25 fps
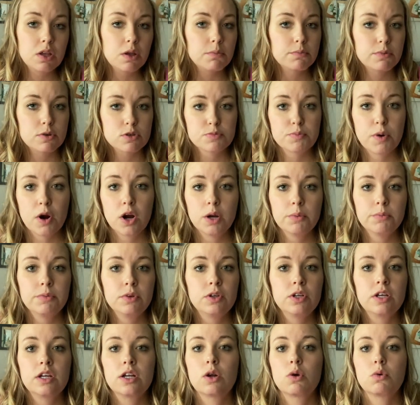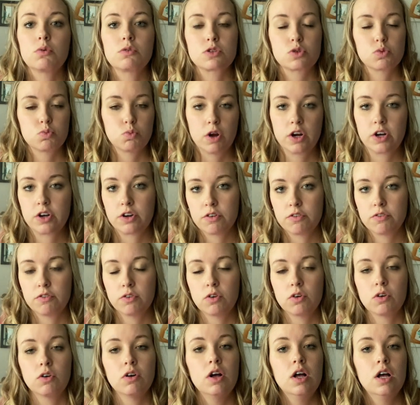Postpartum unit was
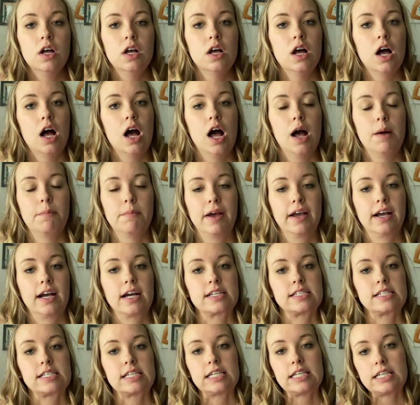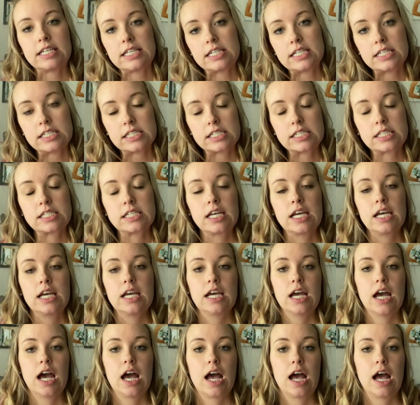wonderful. Um, I got to eat,
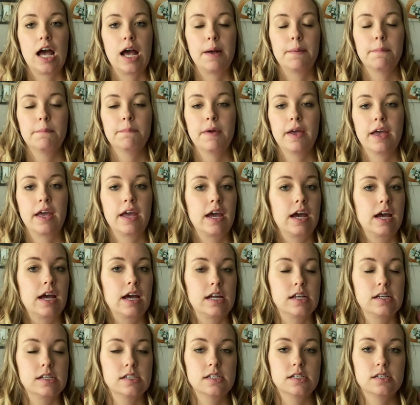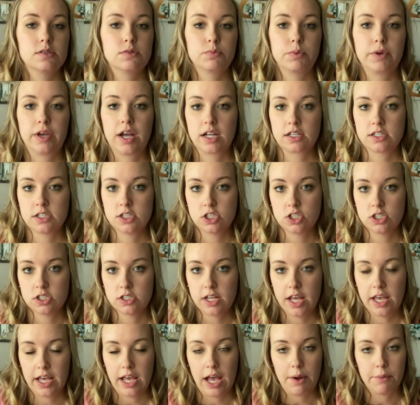um, and we got to
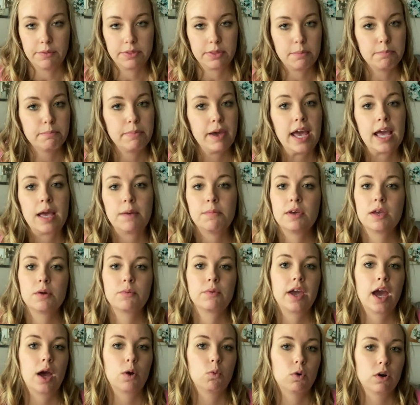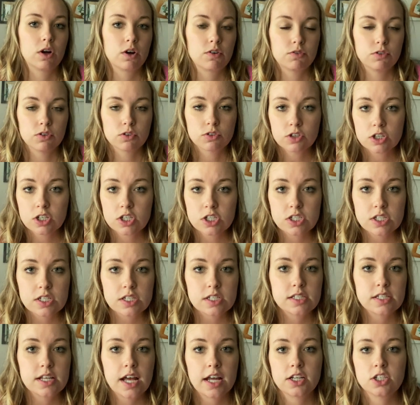just hang out with the baby. We had wonderful
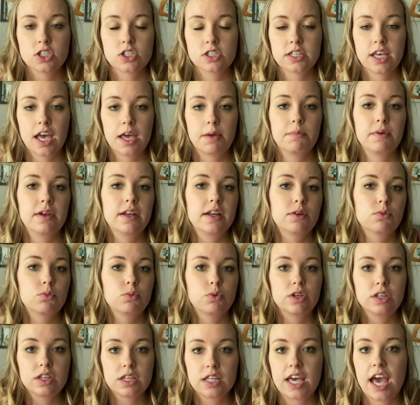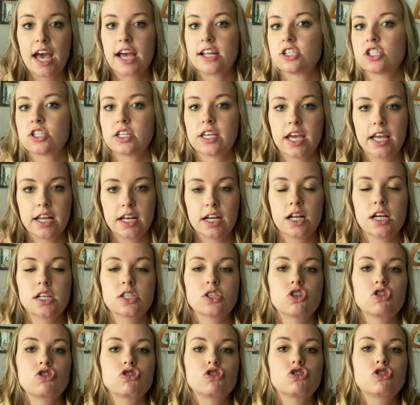nurses that just came in and really educated
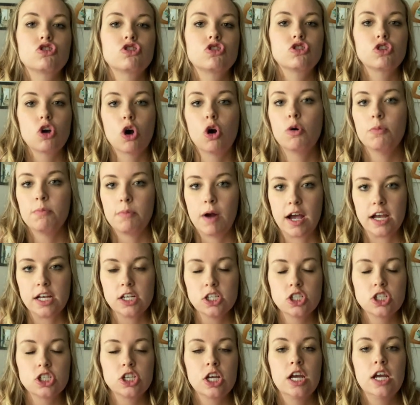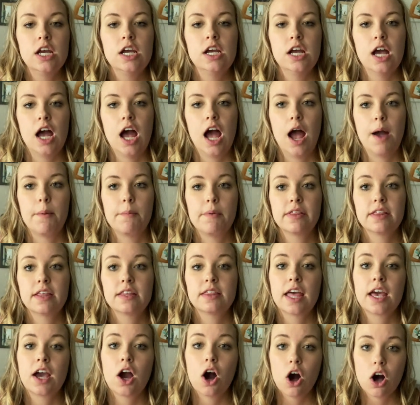us on so much. Um, and
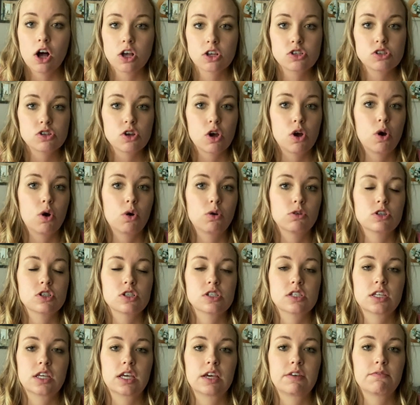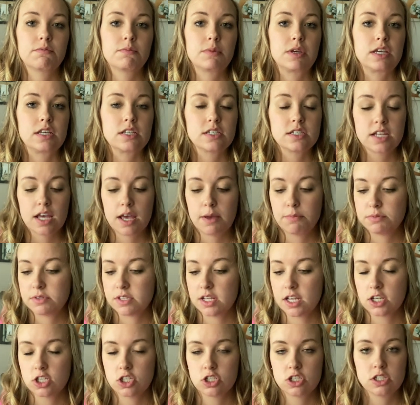then they also just give me tips
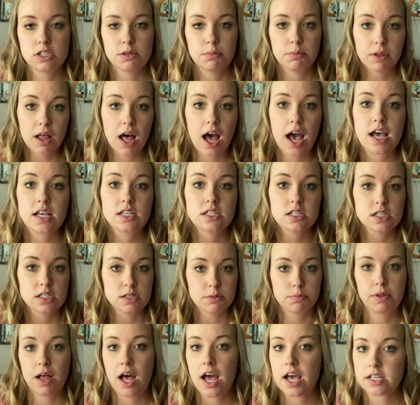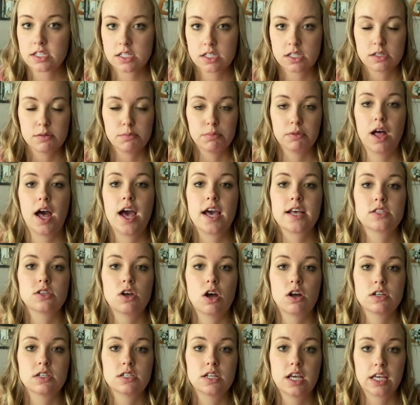and just supplies and supplies and supplies
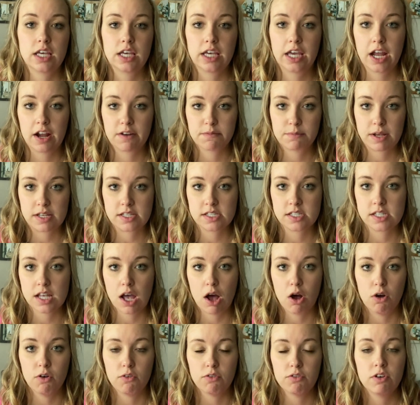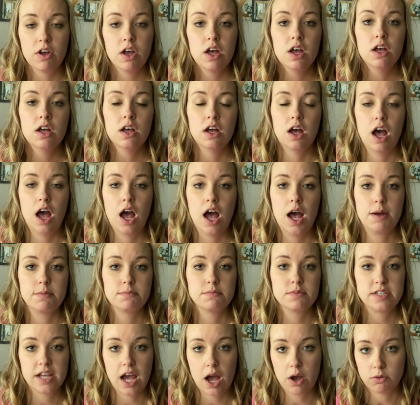on taking care of myself,
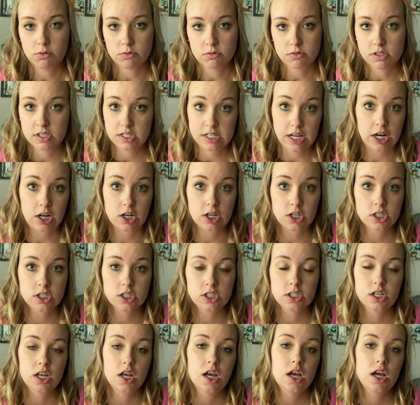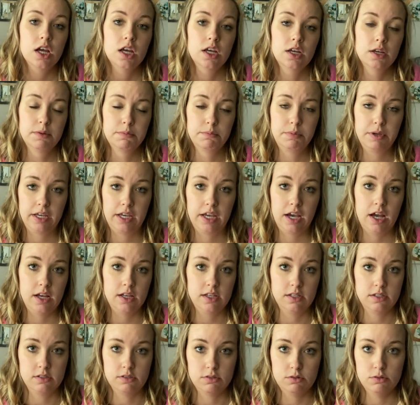um, downstairs
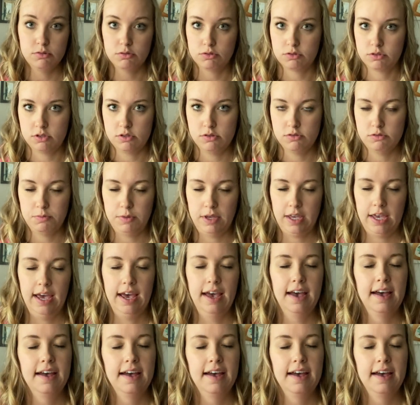because, oh, excuse me,